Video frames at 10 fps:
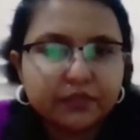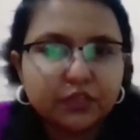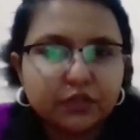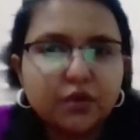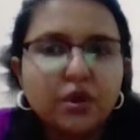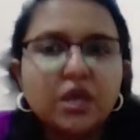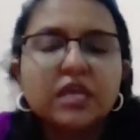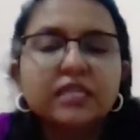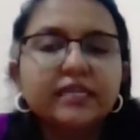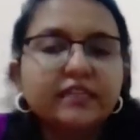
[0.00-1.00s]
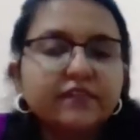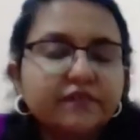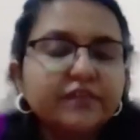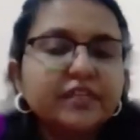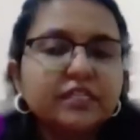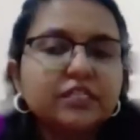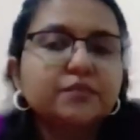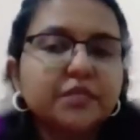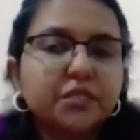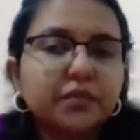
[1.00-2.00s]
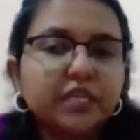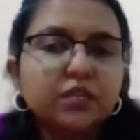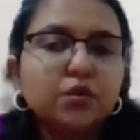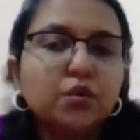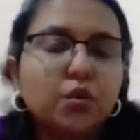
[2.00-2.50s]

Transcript: You know, the difference between